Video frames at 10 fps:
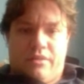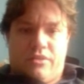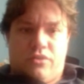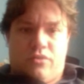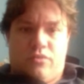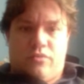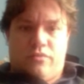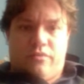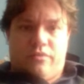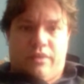So
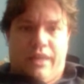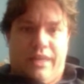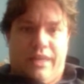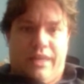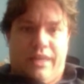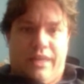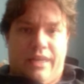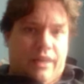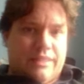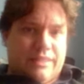ace
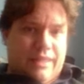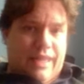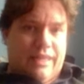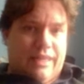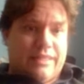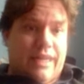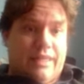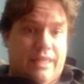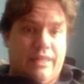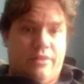against ace,
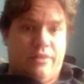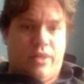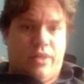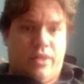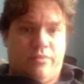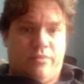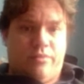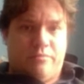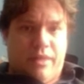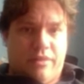jack, 10, we
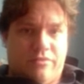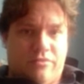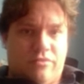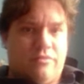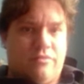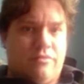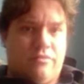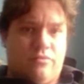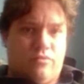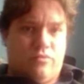play spades to
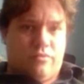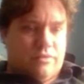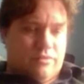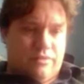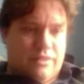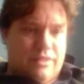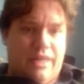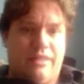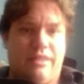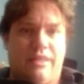the
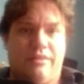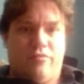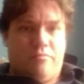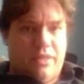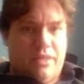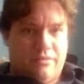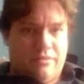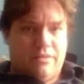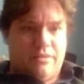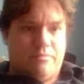10 and then repeat
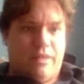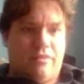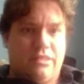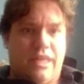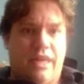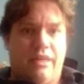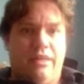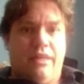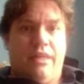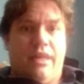the spade to the jack,
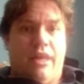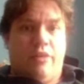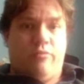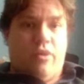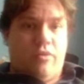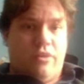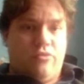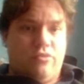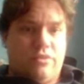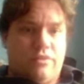and we only
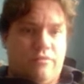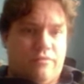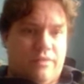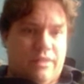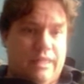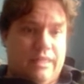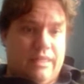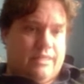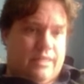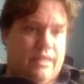lose if
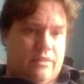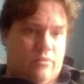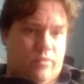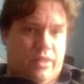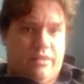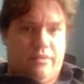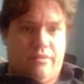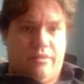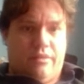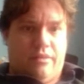East has king and queen,
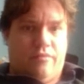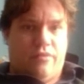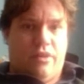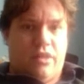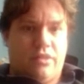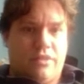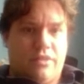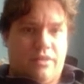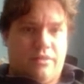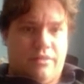if the honors
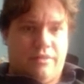are